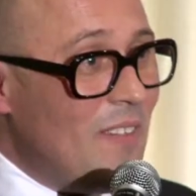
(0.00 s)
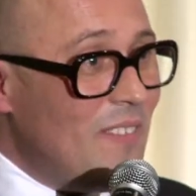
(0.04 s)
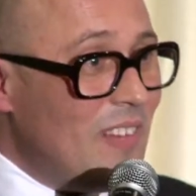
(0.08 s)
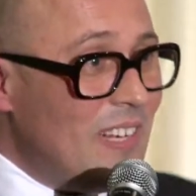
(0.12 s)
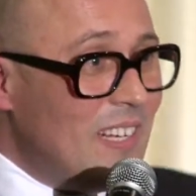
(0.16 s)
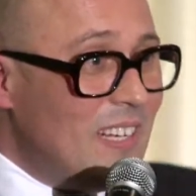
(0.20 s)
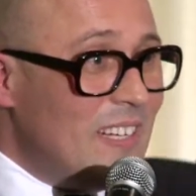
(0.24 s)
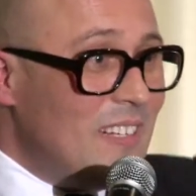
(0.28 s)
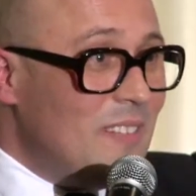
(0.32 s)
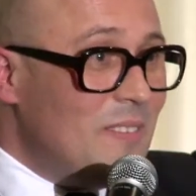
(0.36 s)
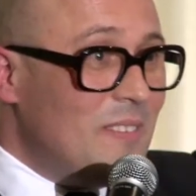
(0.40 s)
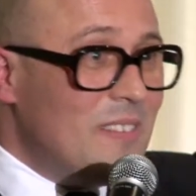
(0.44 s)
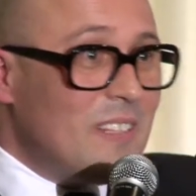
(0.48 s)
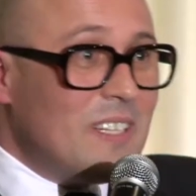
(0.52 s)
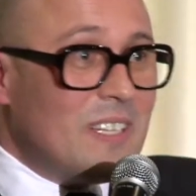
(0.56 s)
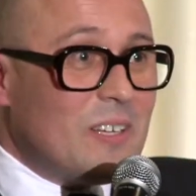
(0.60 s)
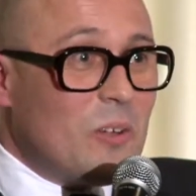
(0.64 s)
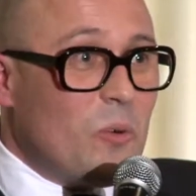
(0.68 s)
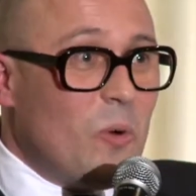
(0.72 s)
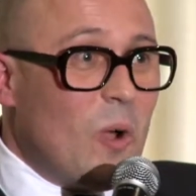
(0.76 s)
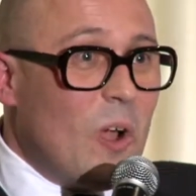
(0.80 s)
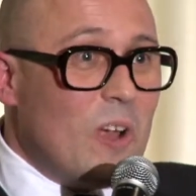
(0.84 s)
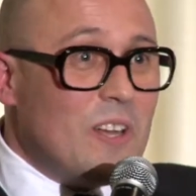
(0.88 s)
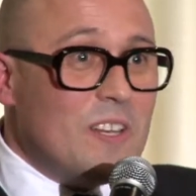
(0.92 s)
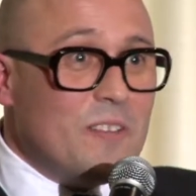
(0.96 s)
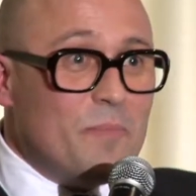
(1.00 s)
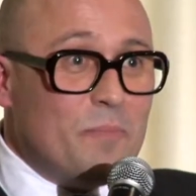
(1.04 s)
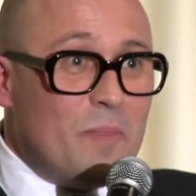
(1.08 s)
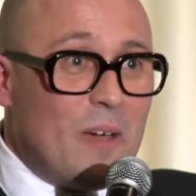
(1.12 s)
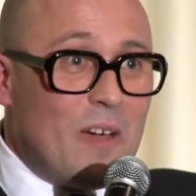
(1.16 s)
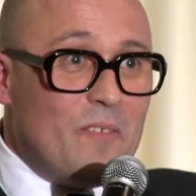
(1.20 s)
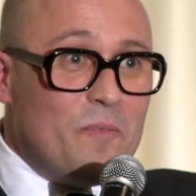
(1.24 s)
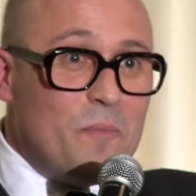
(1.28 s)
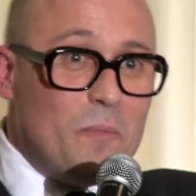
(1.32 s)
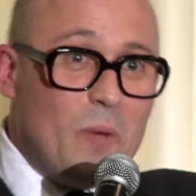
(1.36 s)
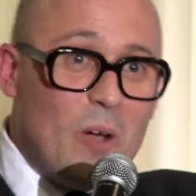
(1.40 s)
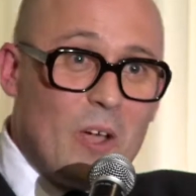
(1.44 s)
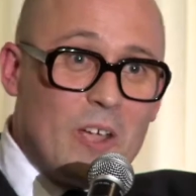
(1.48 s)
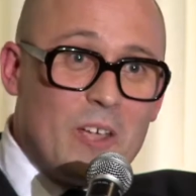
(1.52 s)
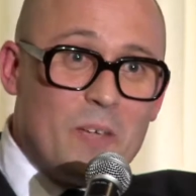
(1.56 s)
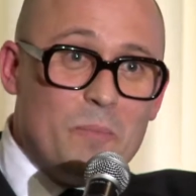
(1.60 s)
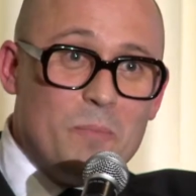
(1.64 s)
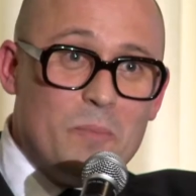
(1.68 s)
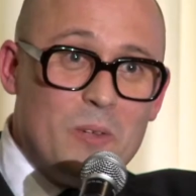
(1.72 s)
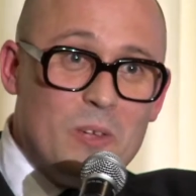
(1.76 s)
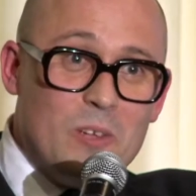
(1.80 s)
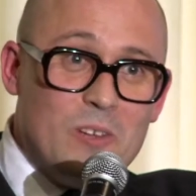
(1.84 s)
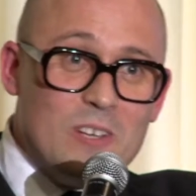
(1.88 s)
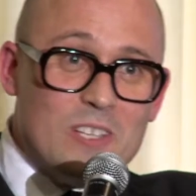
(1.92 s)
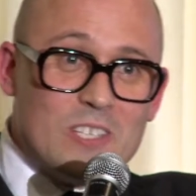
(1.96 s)
have a little quote above my
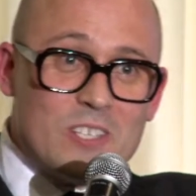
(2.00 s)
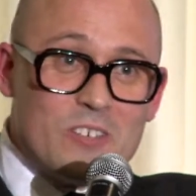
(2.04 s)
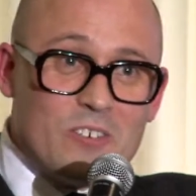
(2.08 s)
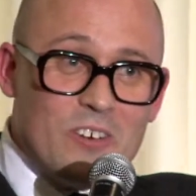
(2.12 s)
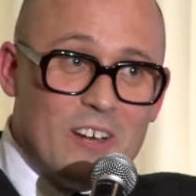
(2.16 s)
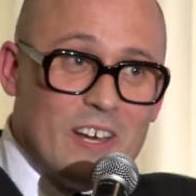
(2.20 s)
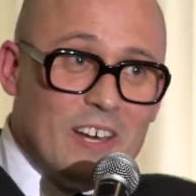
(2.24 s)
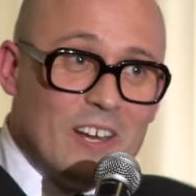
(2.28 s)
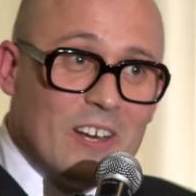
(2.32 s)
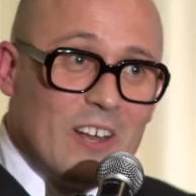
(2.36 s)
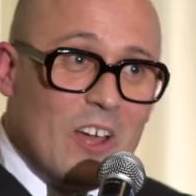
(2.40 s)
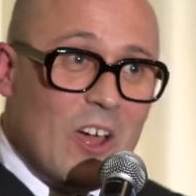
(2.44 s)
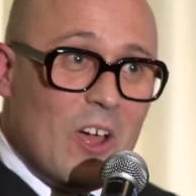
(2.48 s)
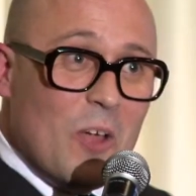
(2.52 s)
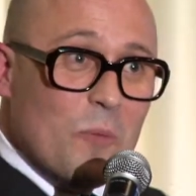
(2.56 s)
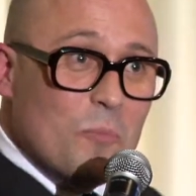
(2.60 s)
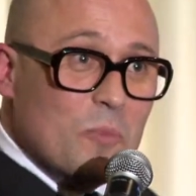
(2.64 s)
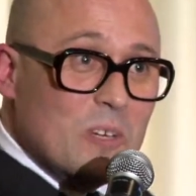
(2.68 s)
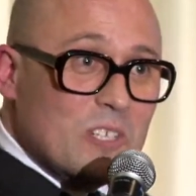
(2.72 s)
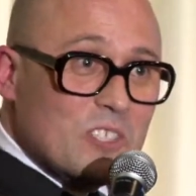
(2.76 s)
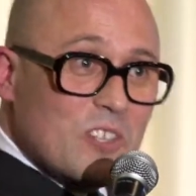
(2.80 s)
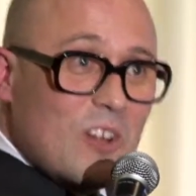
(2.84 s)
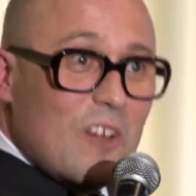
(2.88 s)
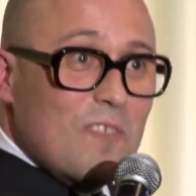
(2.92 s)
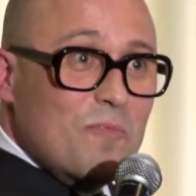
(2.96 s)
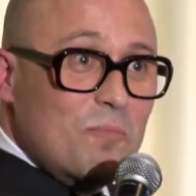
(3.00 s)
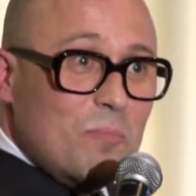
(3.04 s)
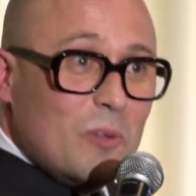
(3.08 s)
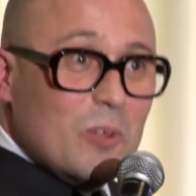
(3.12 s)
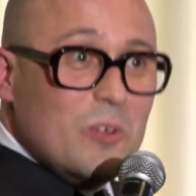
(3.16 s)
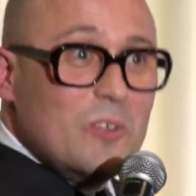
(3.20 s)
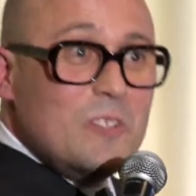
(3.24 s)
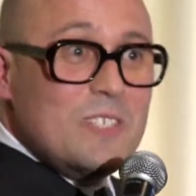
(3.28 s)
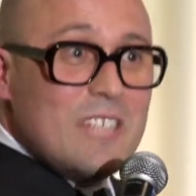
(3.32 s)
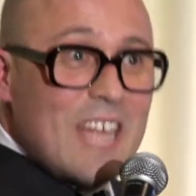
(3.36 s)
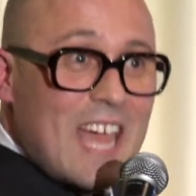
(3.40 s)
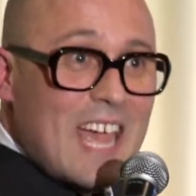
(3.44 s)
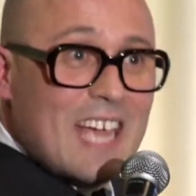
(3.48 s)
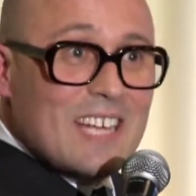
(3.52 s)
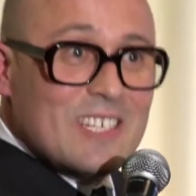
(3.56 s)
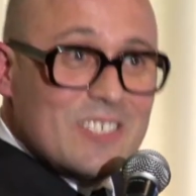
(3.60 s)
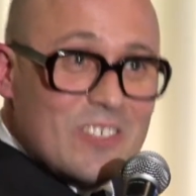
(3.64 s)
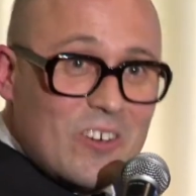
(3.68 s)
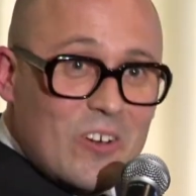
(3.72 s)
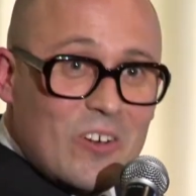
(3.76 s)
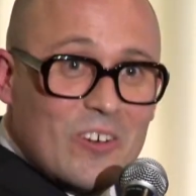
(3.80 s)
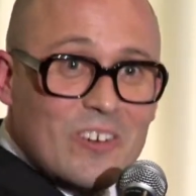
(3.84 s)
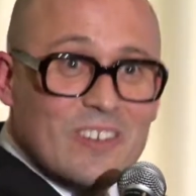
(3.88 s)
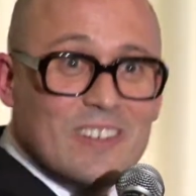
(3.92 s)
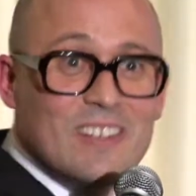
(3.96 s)
computer screen at home, which I've
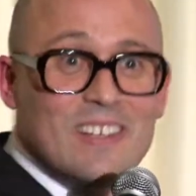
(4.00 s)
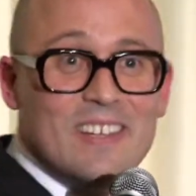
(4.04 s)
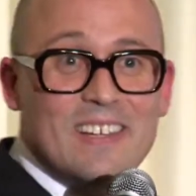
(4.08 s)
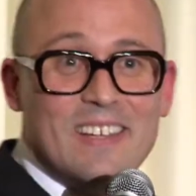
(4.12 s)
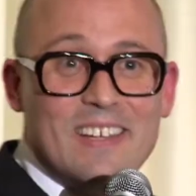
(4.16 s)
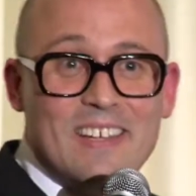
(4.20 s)
blue-tacked on.